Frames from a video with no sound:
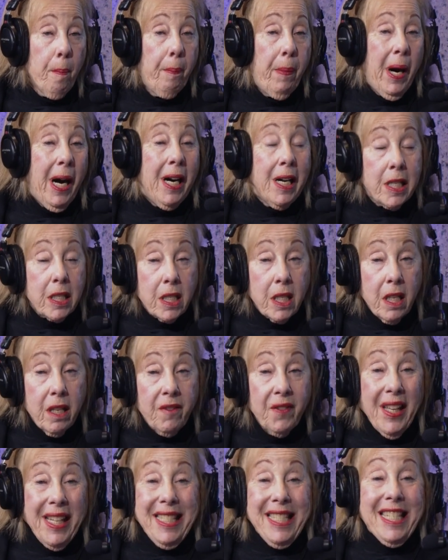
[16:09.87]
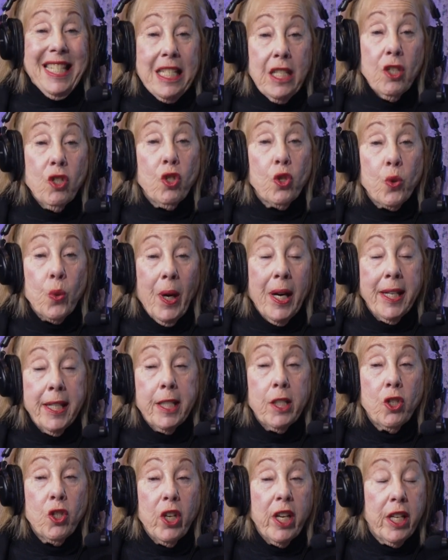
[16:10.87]
But they didn't try
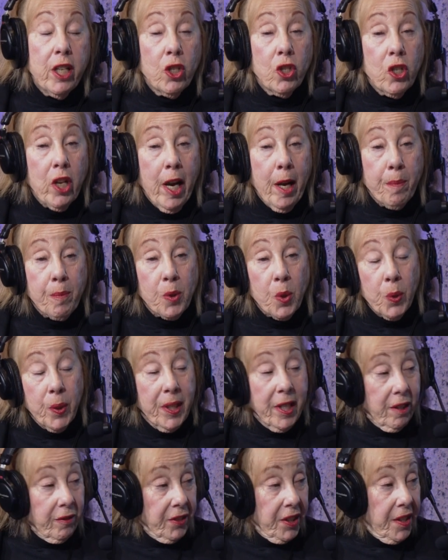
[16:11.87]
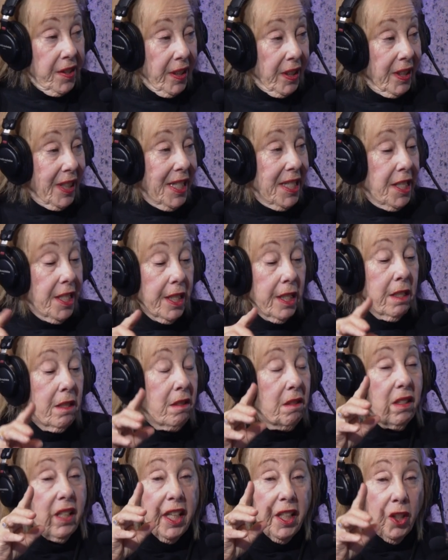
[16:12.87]
to change absolutely everything.
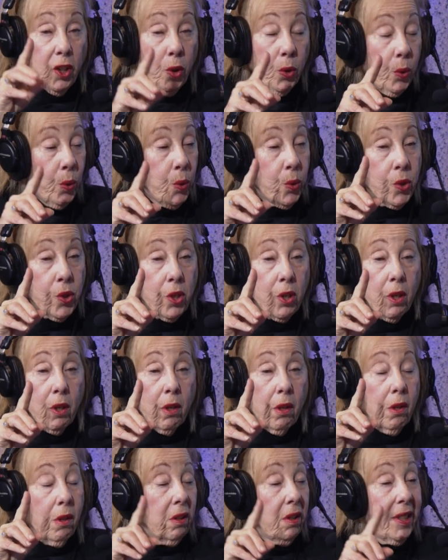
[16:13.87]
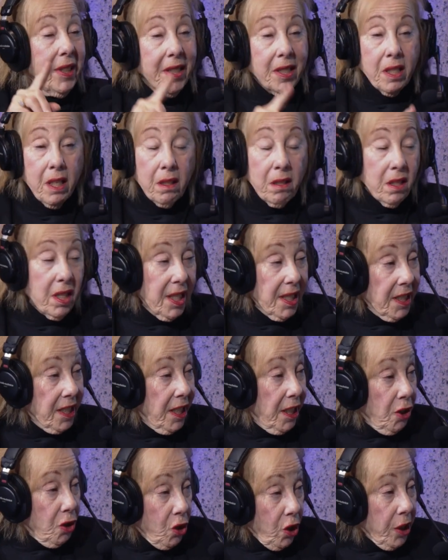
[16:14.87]
They used the existing
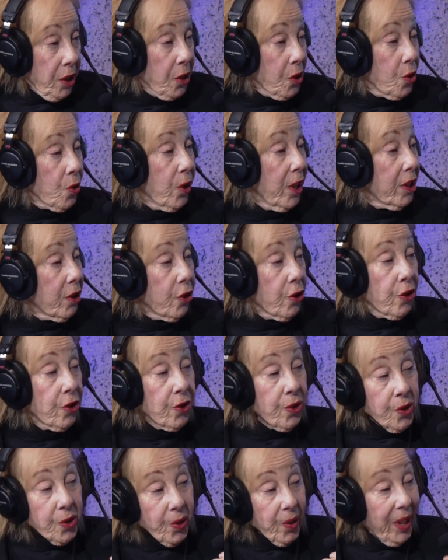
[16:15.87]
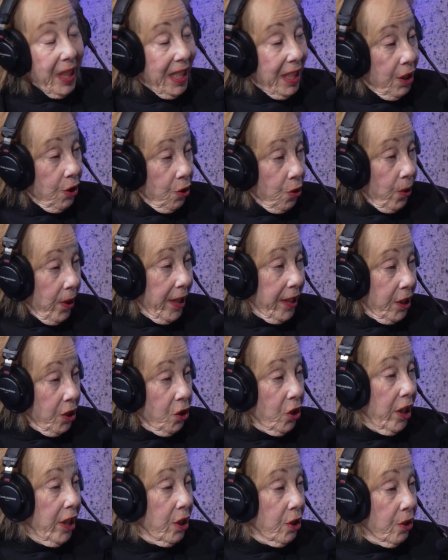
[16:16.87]
teaching structure, so they didn't try to
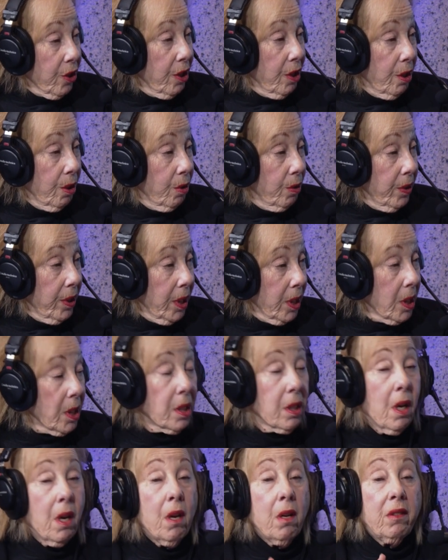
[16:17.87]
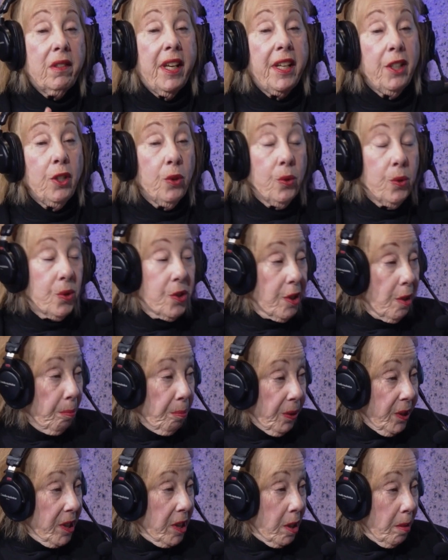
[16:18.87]
change the unions. Right. They used the
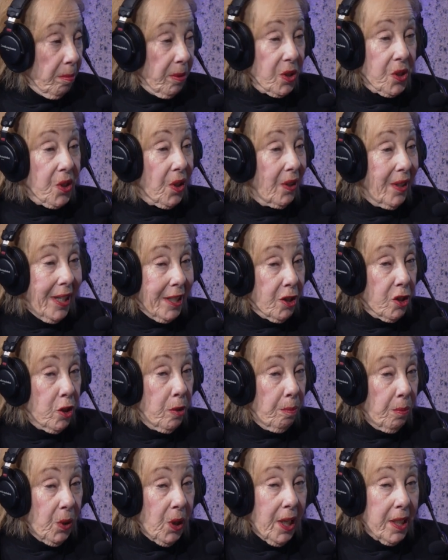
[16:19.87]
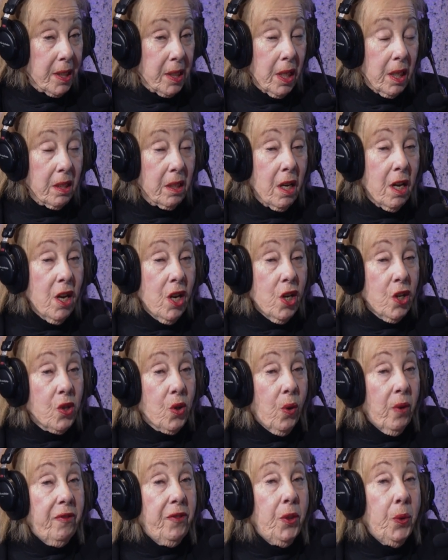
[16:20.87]
principal selection process.
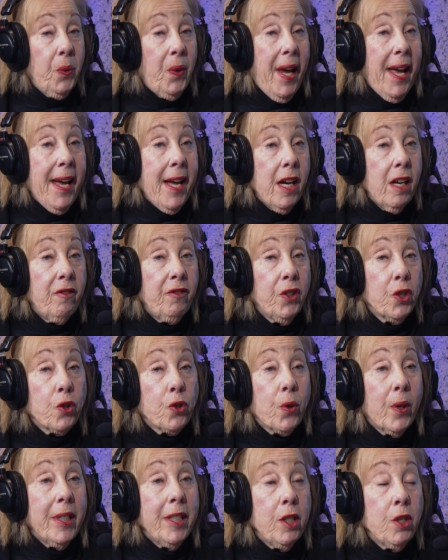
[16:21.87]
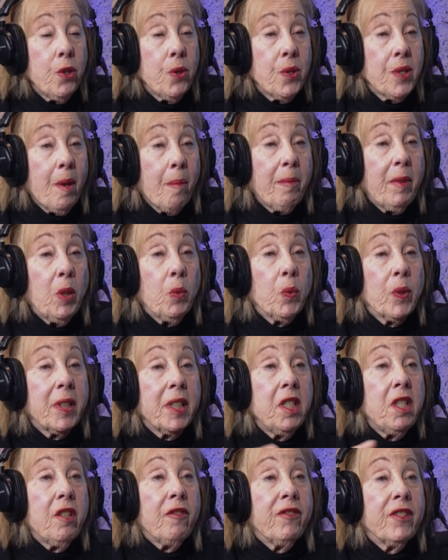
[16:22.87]
So if you're trying to do something
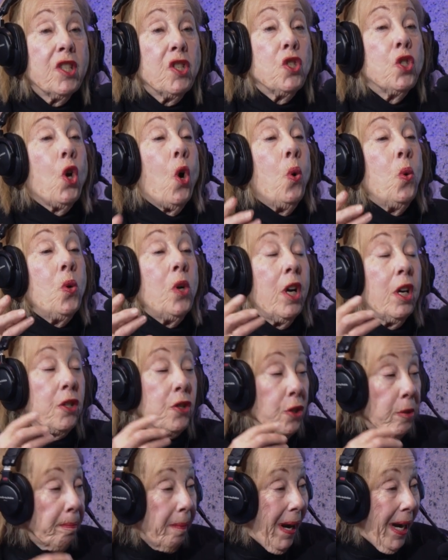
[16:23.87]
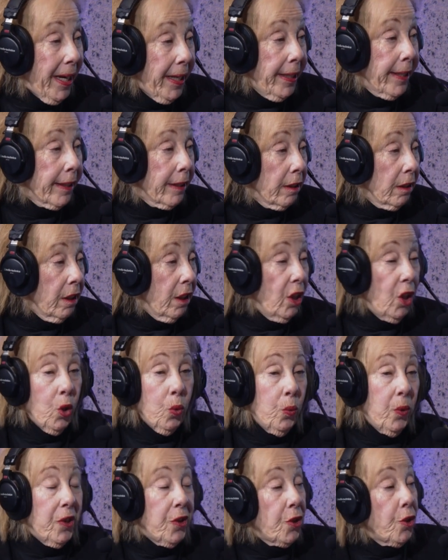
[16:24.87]
really different, don't undermine it
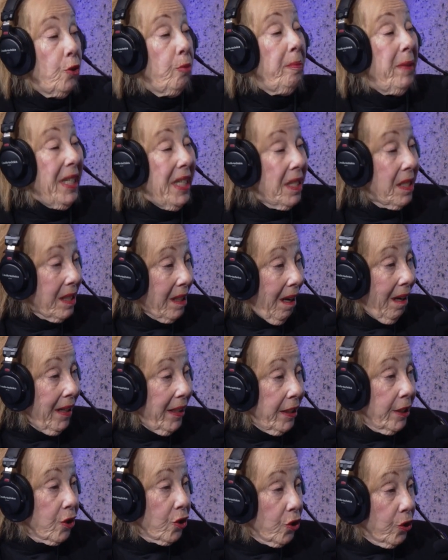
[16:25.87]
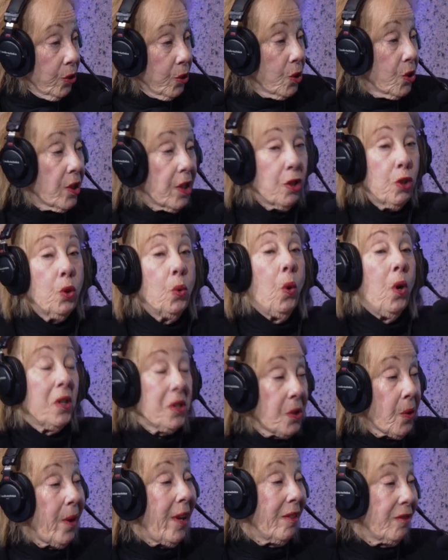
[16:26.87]
with too many side issues that you
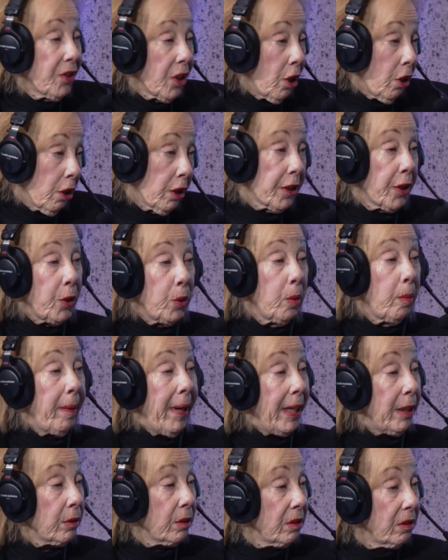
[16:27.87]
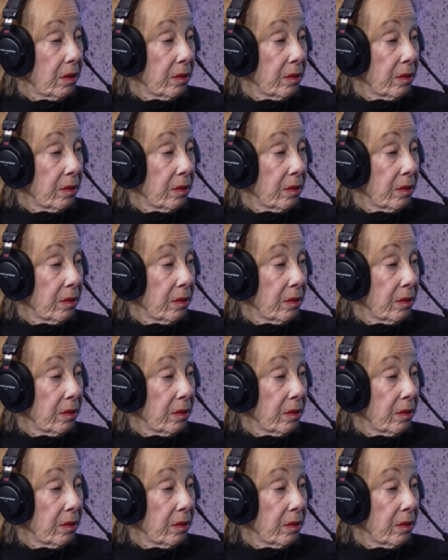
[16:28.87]
also have to argue about.